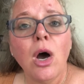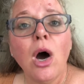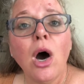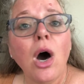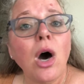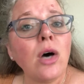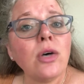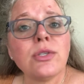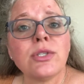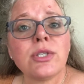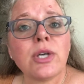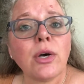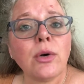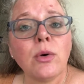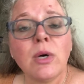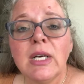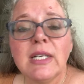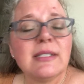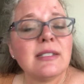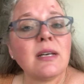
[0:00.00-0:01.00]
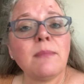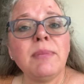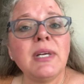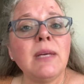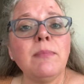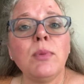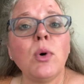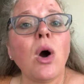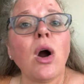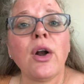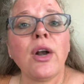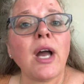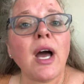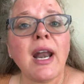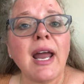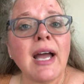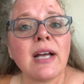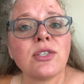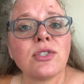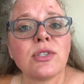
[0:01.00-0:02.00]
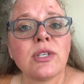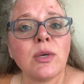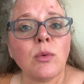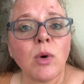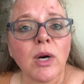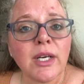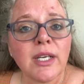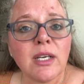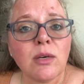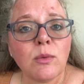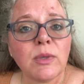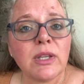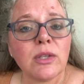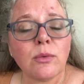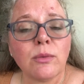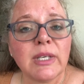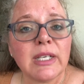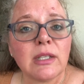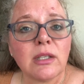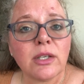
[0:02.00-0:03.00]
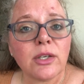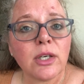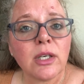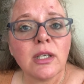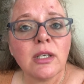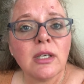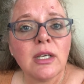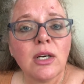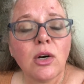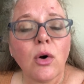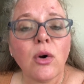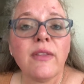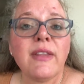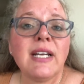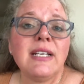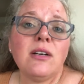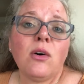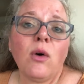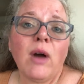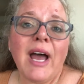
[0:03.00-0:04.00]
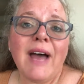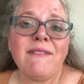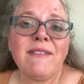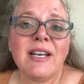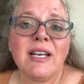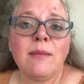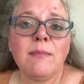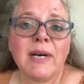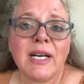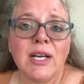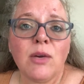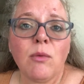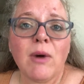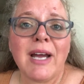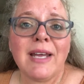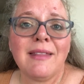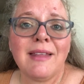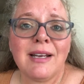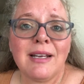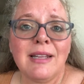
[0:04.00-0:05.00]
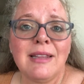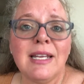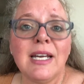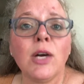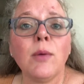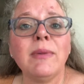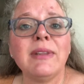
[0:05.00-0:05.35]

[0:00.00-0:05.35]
Also, some people are not actually working with the realtor or they don't have anybody right then and there,